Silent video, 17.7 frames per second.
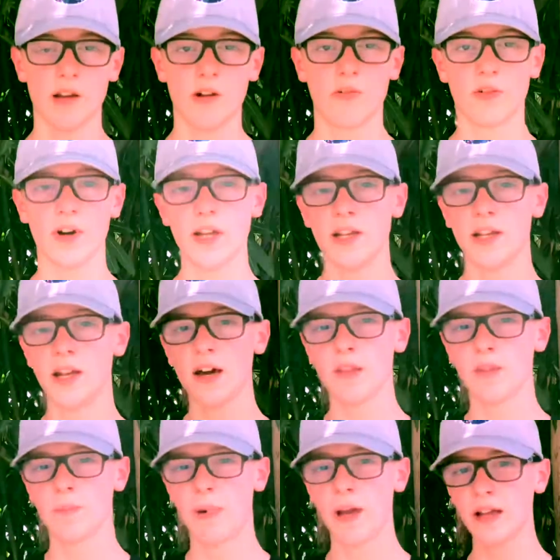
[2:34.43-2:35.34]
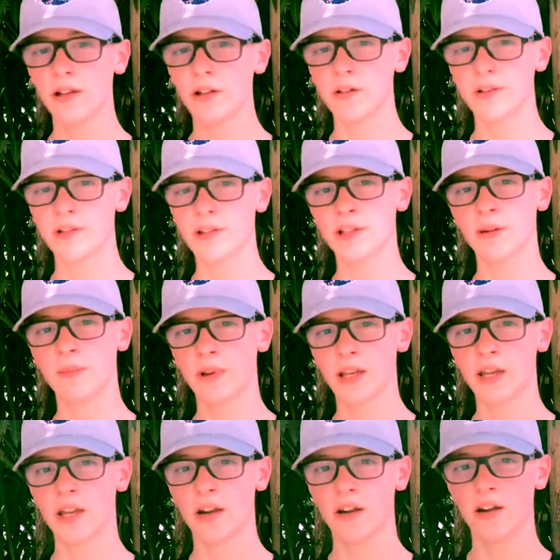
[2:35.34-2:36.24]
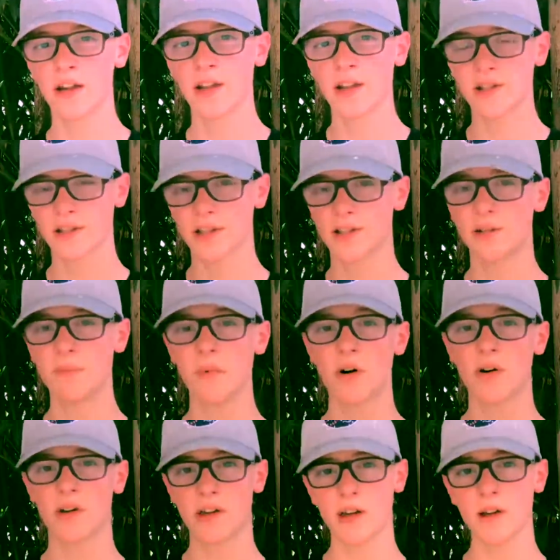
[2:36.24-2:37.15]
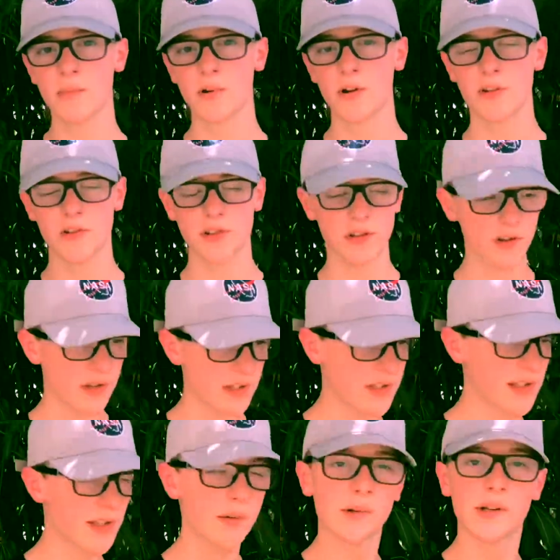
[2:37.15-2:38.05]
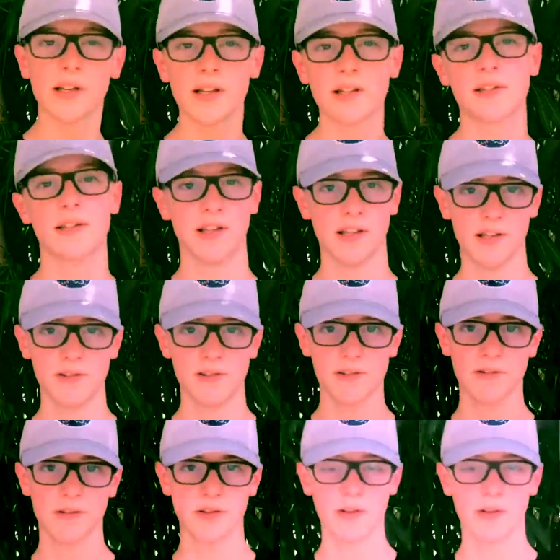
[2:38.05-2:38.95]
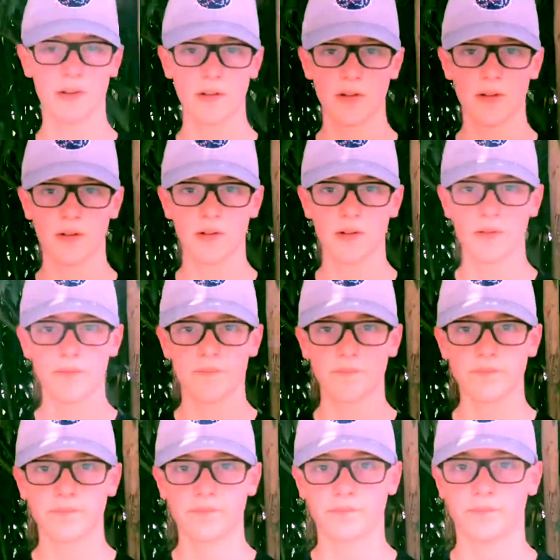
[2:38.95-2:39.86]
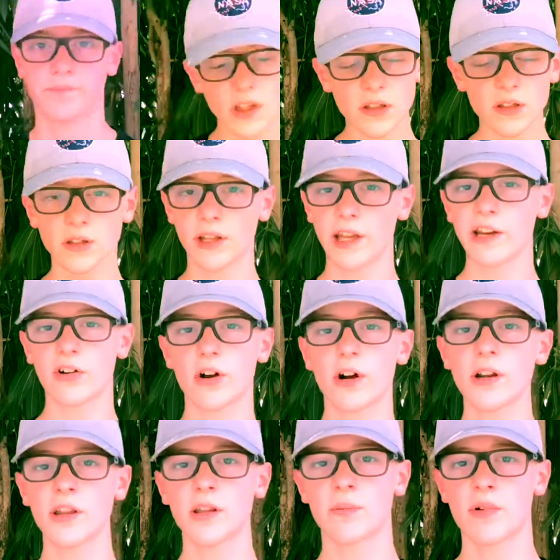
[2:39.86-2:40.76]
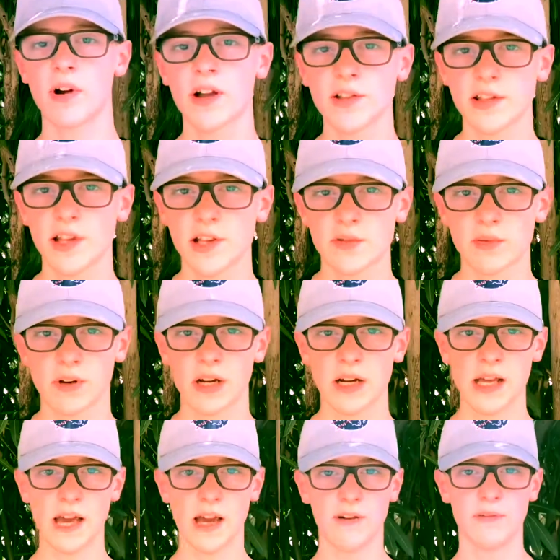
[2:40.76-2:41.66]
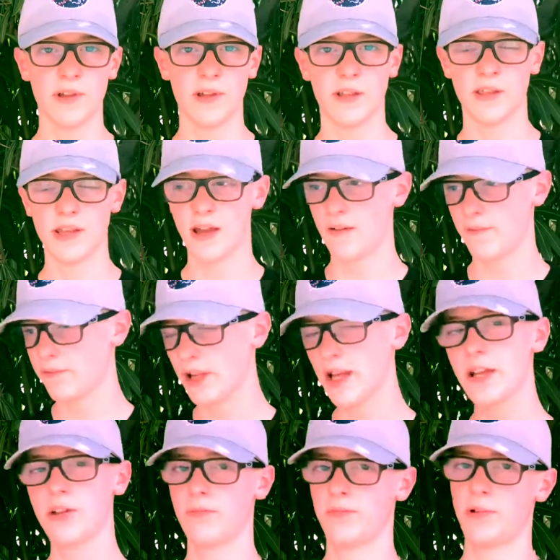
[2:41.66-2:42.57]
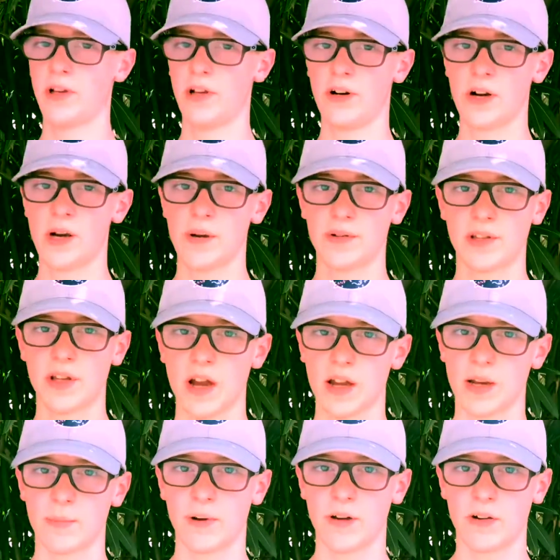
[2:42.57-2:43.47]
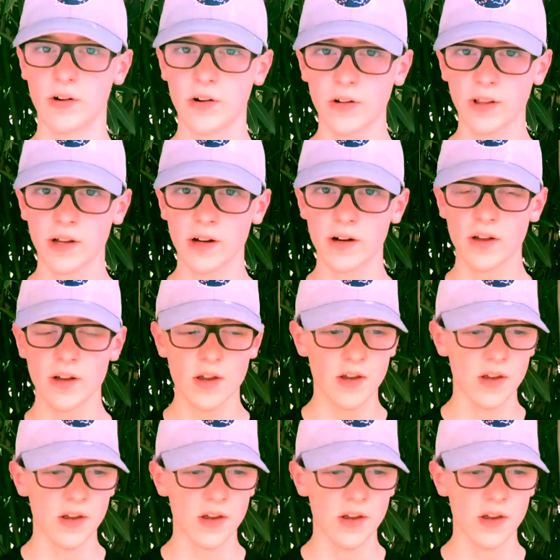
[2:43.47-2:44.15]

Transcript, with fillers: Right now the payload it's going to be carrying is a small camera so you can see what it sees. Later on in the process we're going to have that flight computer I was talking about earlier